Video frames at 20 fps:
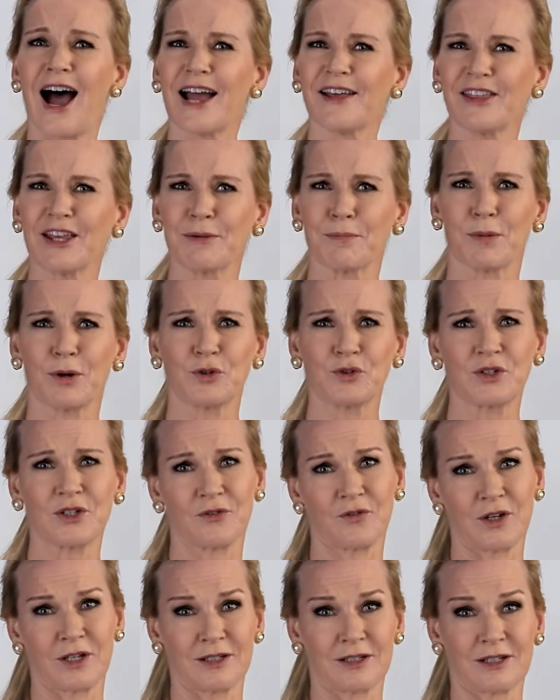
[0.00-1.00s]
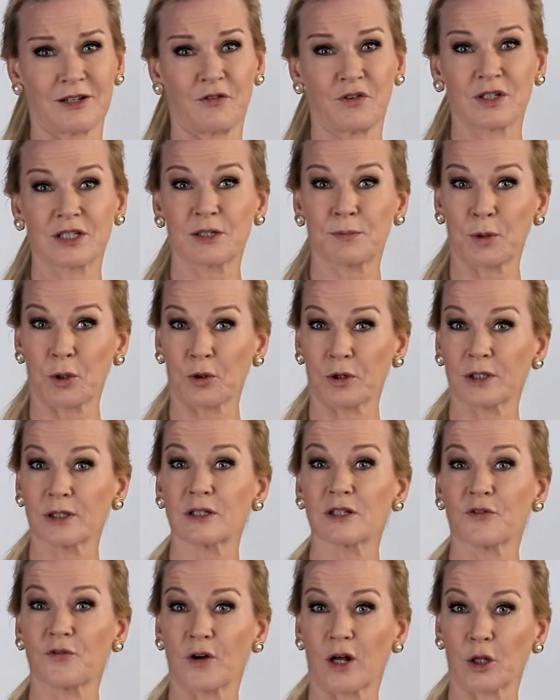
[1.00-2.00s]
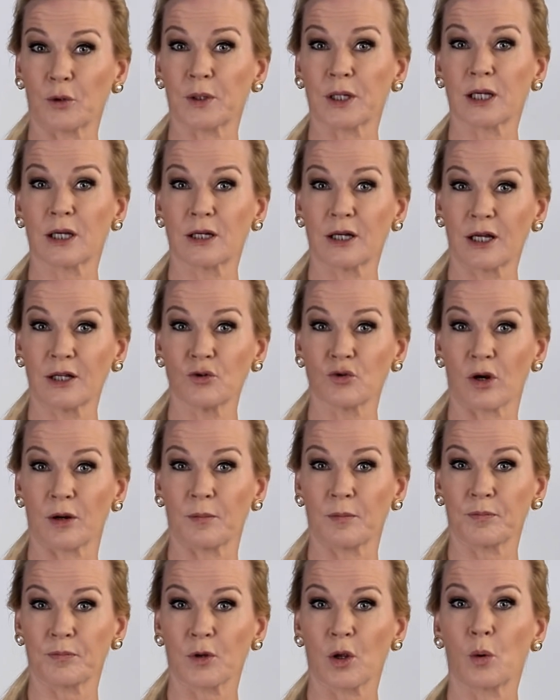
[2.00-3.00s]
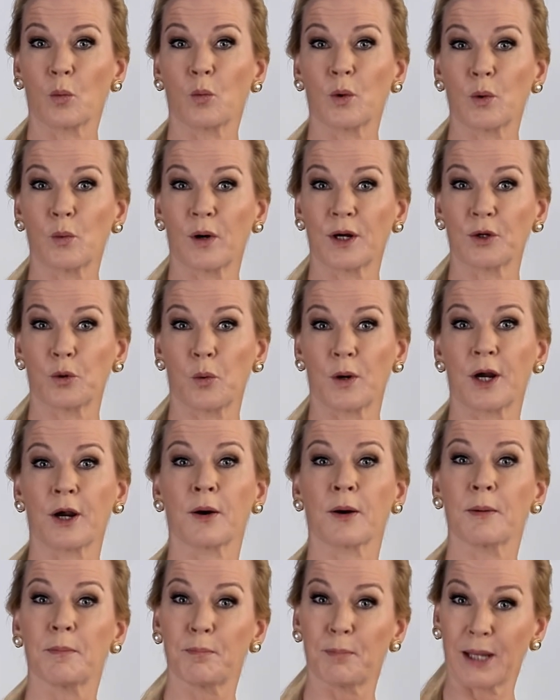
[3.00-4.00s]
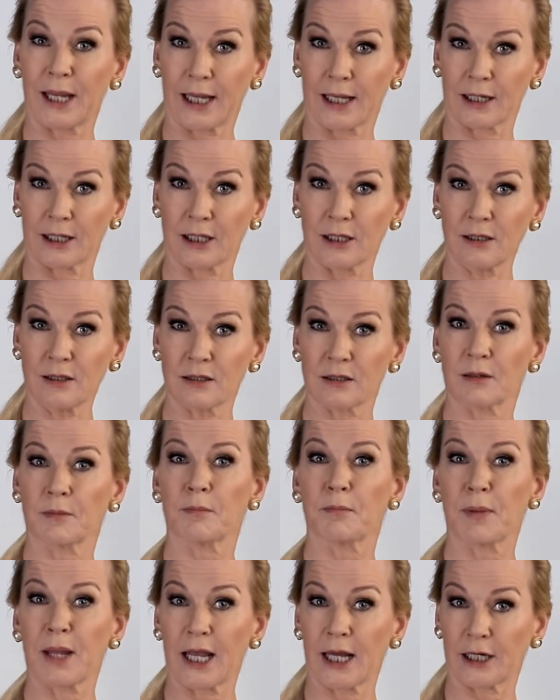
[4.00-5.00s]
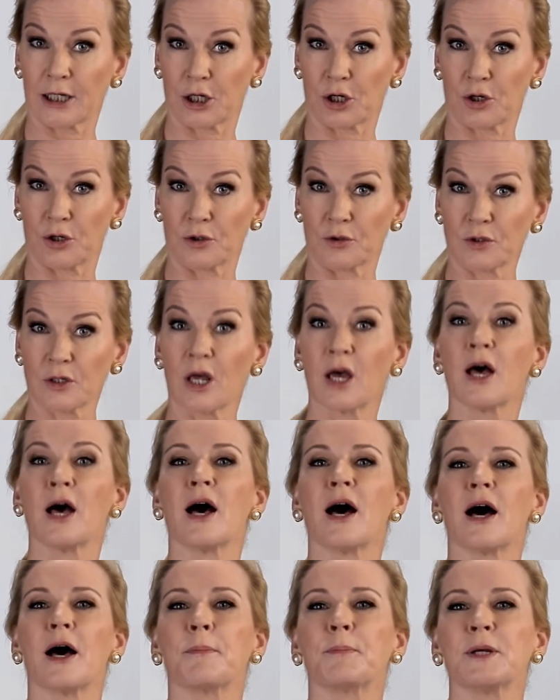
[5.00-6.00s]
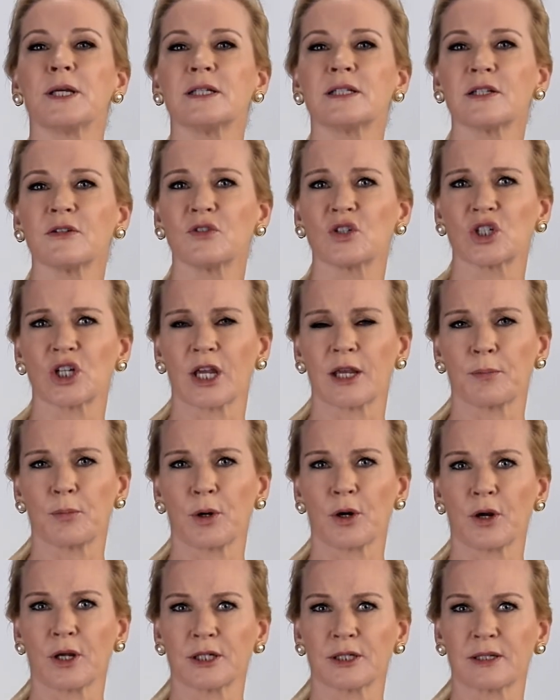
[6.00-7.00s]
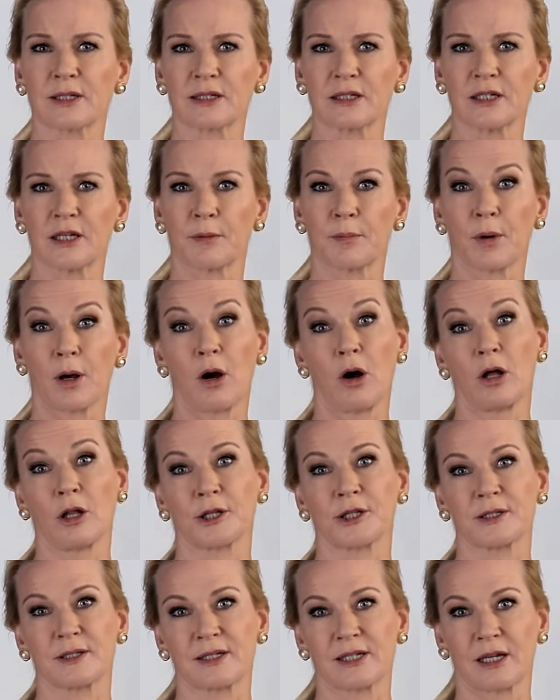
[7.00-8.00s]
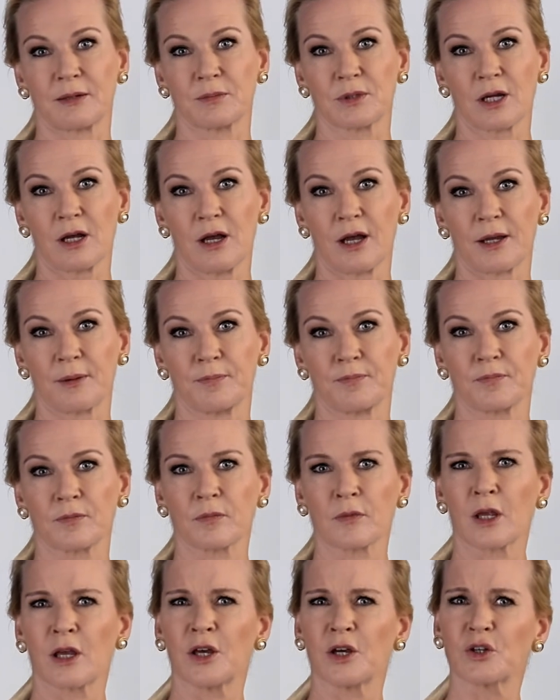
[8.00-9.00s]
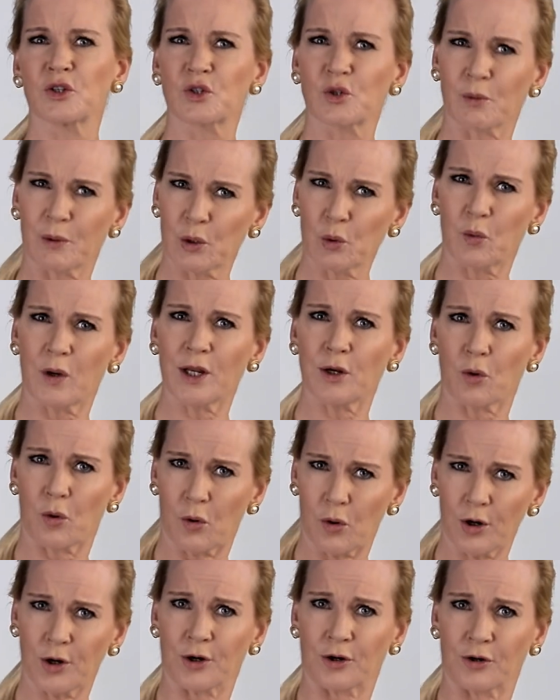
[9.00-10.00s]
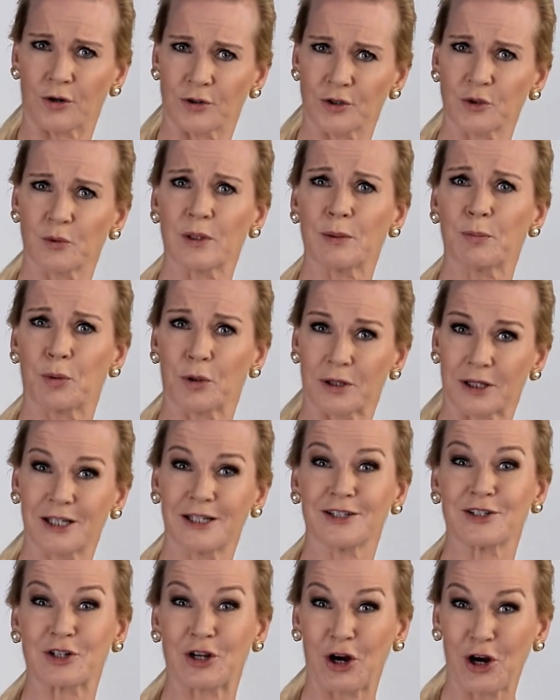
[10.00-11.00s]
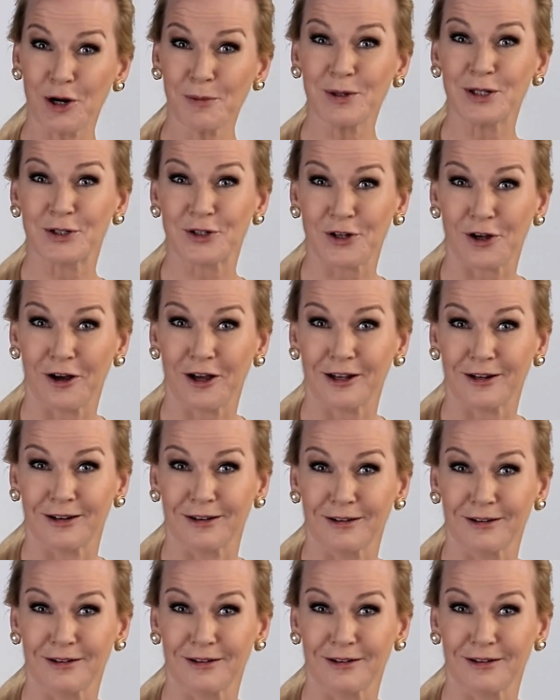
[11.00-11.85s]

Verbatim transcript: I think most of us have experienced the following conundrum. We want to wear panties, pantyhose, a piece of shapewear, and a slip all at the same time. So in what order do we put these garments on?